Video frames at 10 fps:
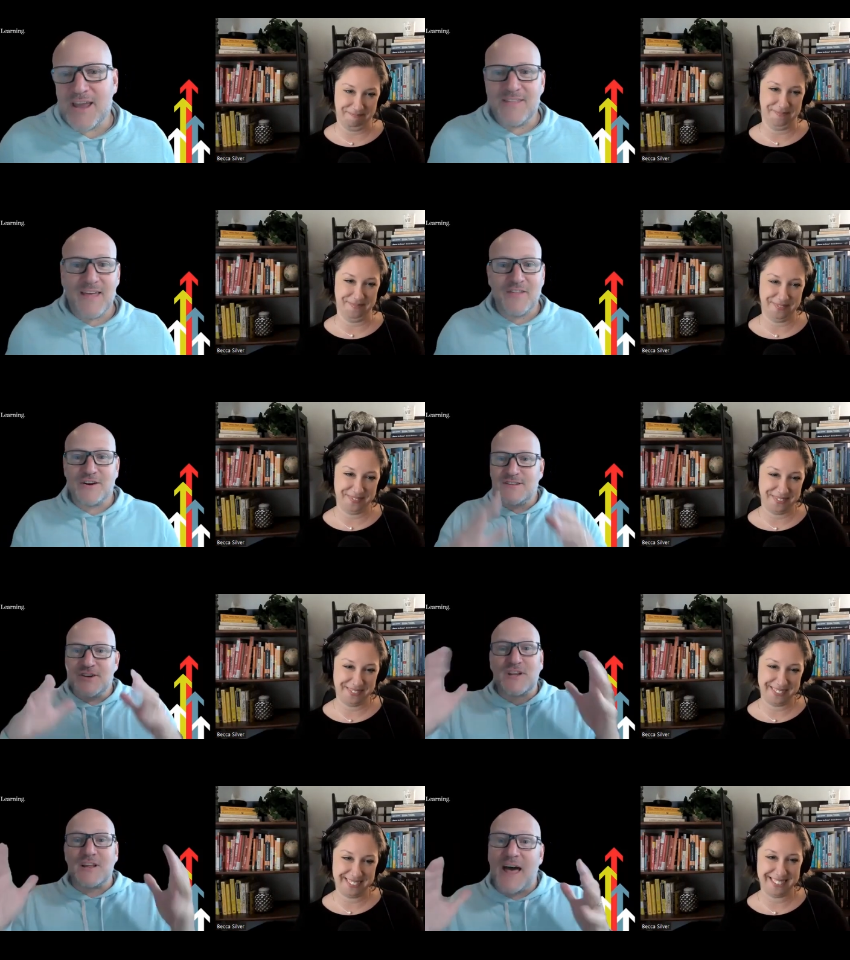Speaker 1: And and there's
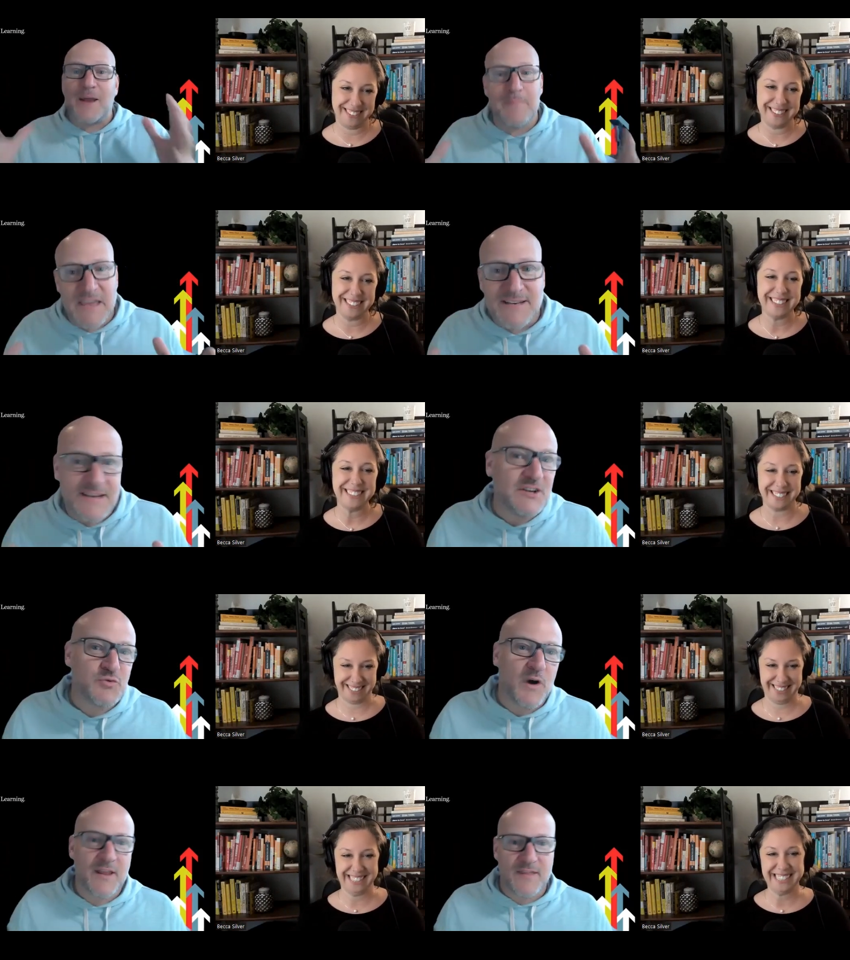there's a lot of meat to each
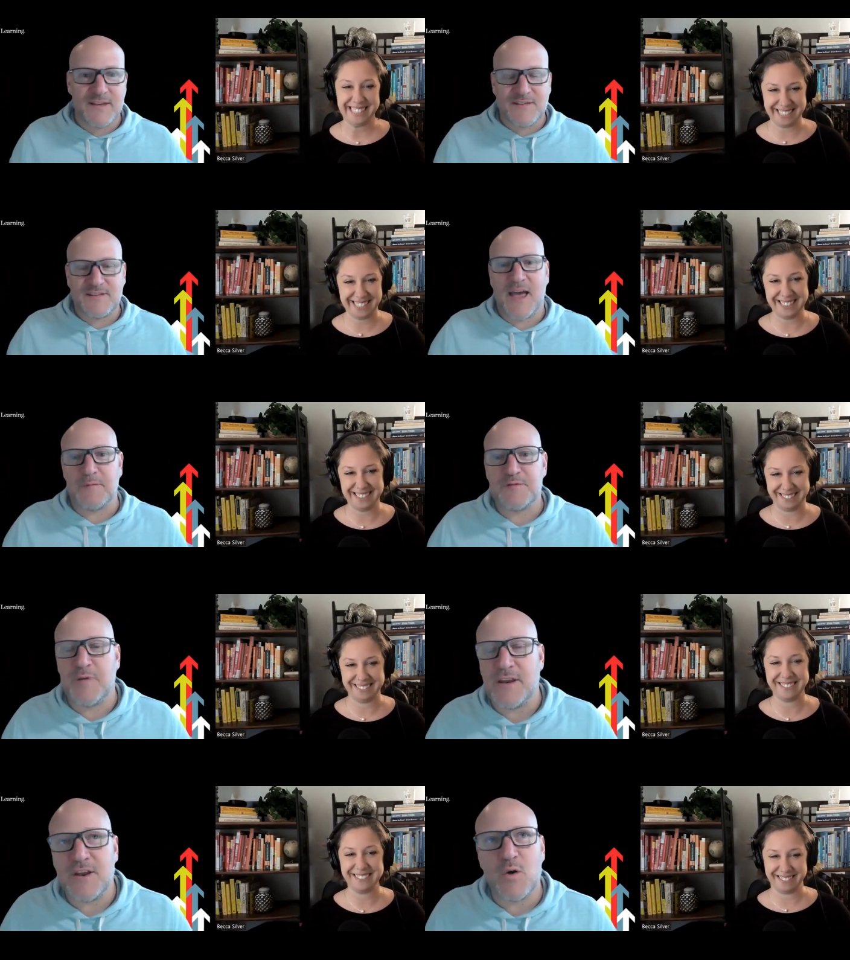one of these steps.
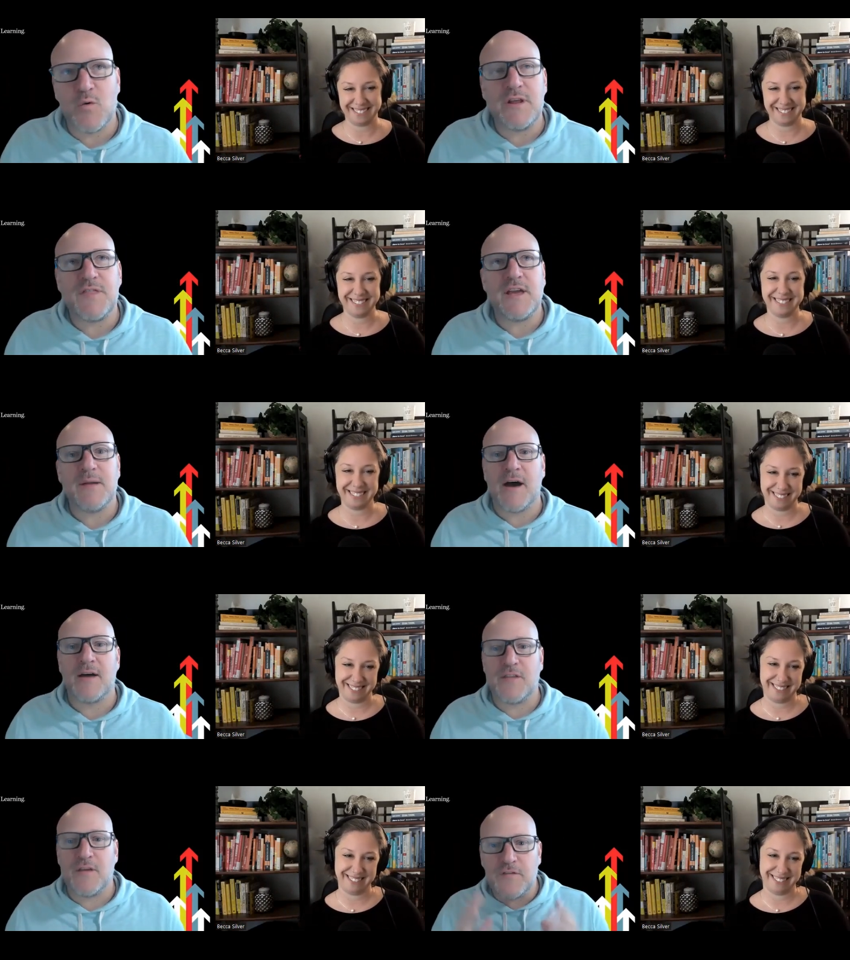But you know, when you think
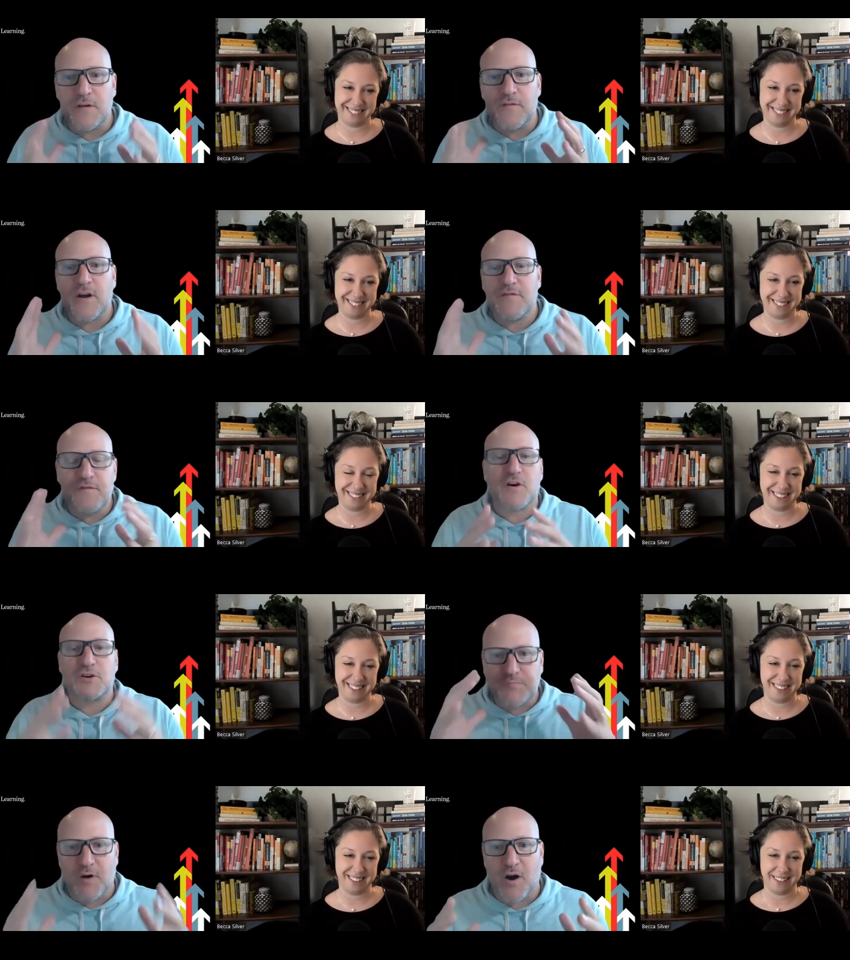about the the very
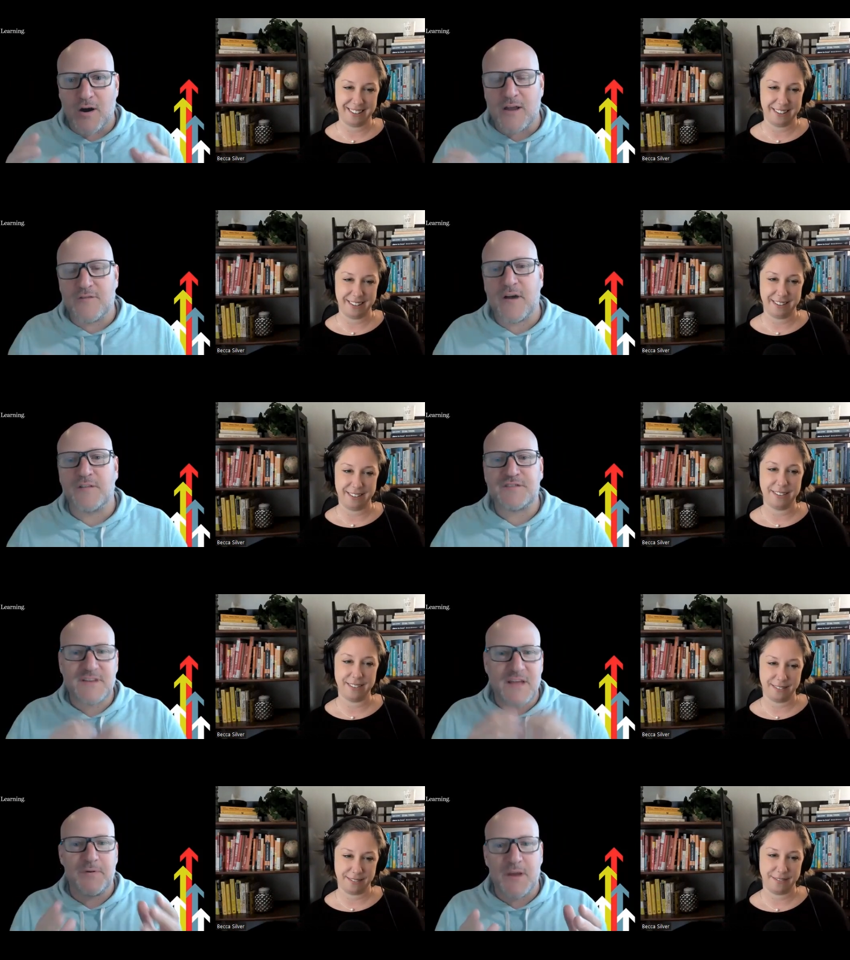first part of of
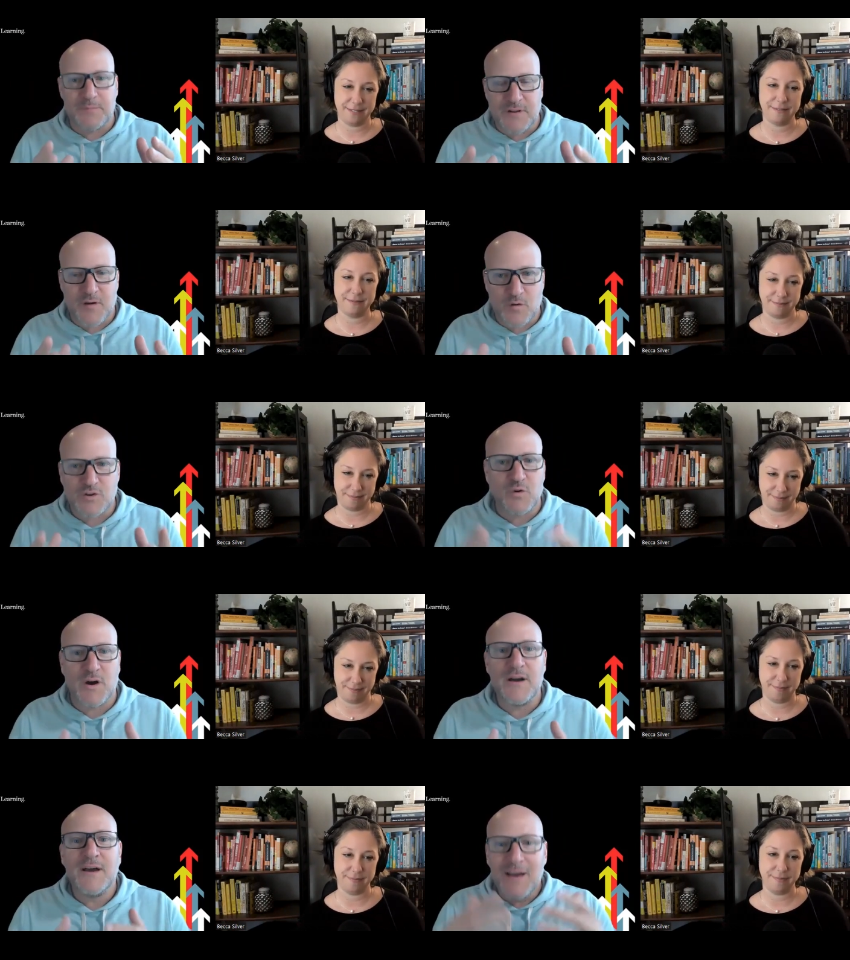stepping up to the to
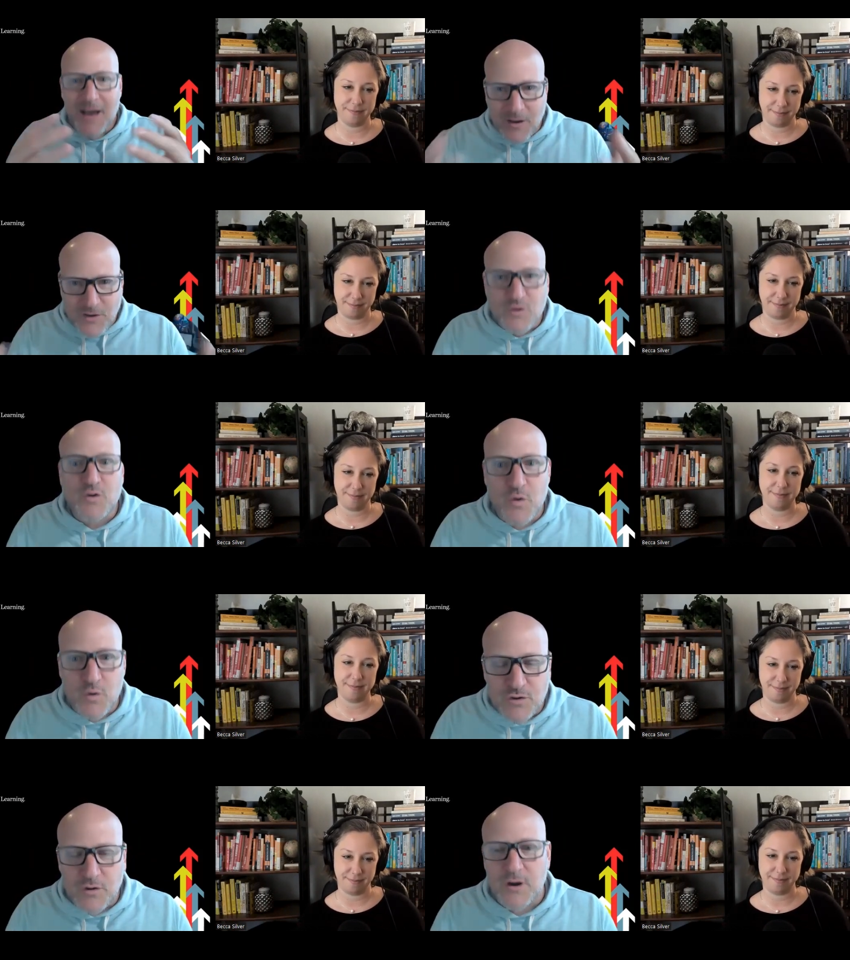a, a
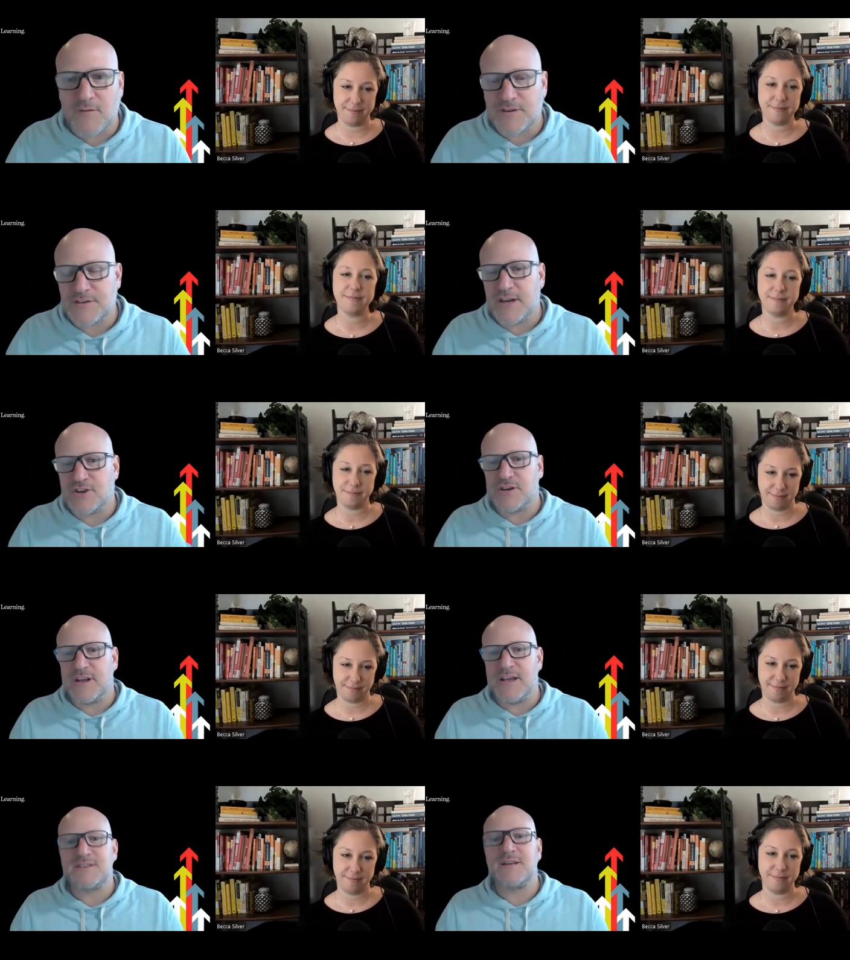crucial conversation
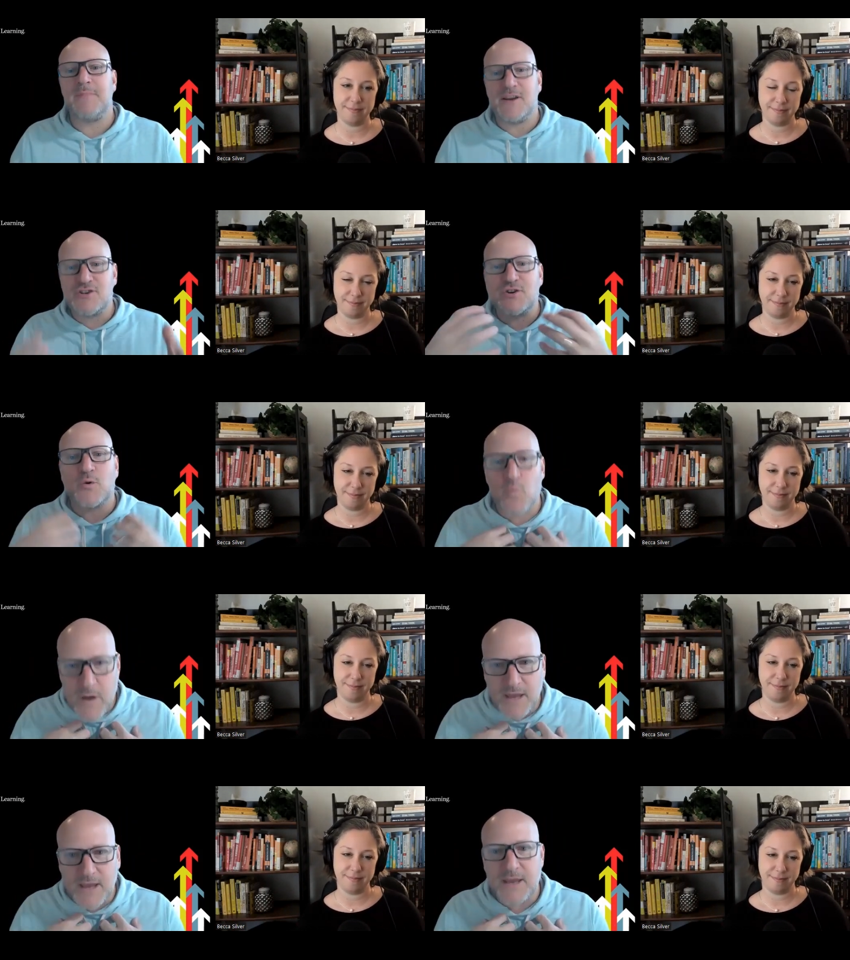is to make sure
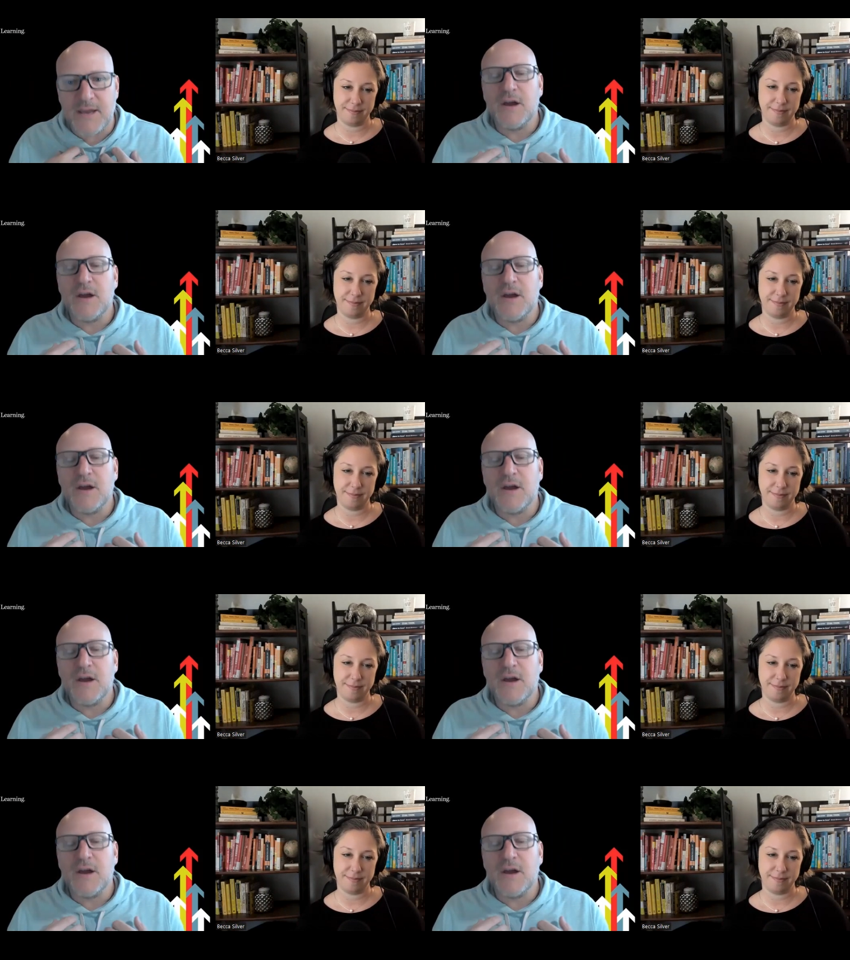we